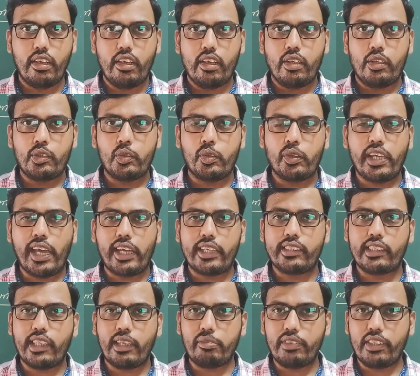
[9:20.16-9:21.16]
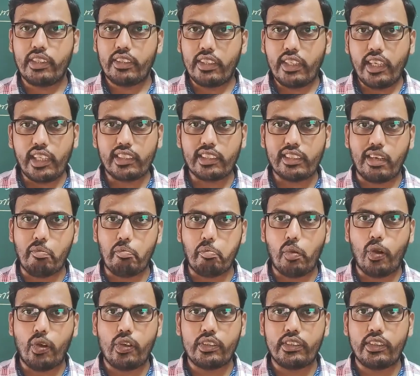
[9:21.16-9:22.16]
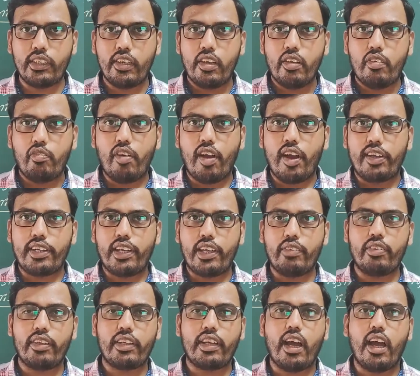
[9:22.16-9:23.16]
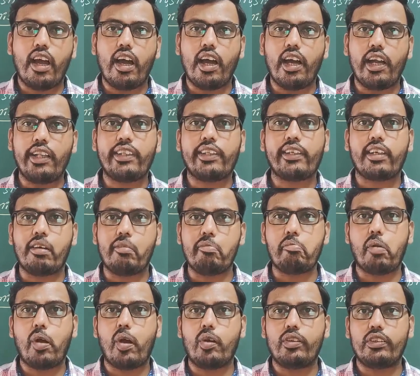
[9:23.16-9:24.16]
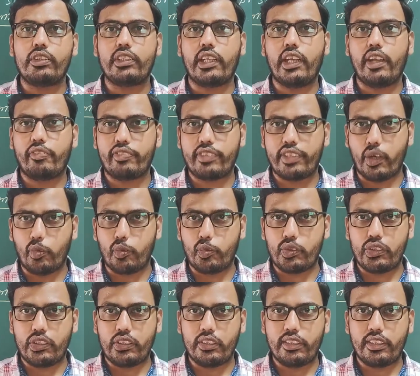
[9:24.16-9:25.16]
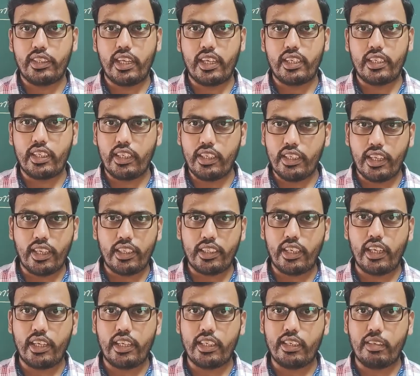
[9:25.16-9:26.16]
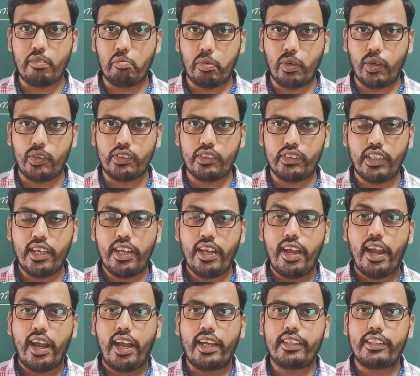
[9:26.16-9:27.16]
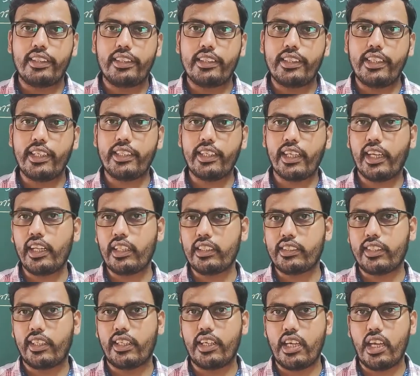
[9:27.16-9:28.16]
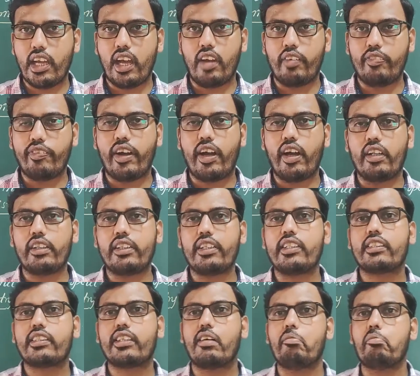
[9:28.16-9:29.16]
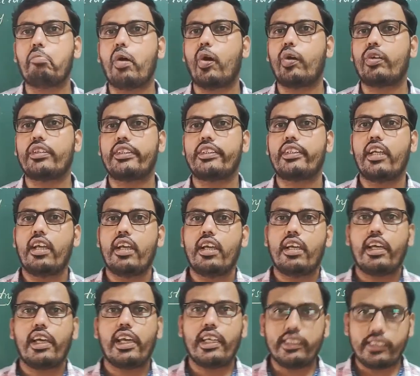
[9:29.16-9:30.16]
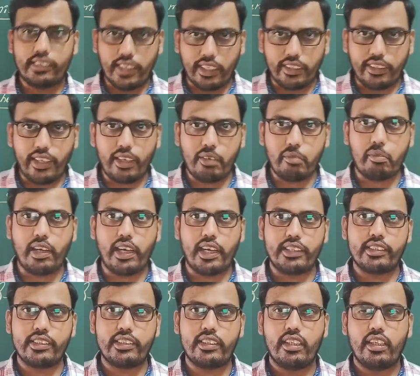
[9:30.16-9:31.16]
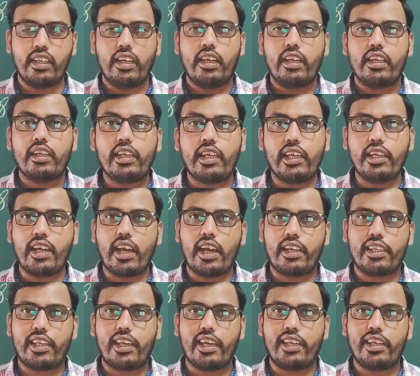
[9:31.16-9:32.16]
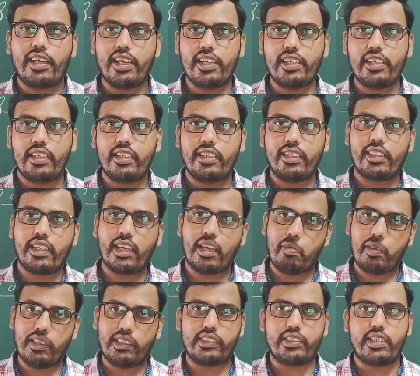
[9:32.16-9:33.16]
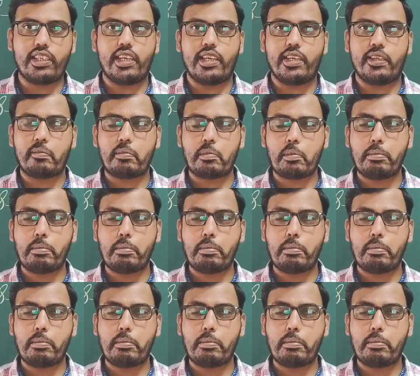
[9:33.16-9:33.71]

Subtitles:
So except these compounds, whatever all the compounds left out, they are inorganic compounds, and the detailed study of all these compounds is nothing but inorganic chemistry.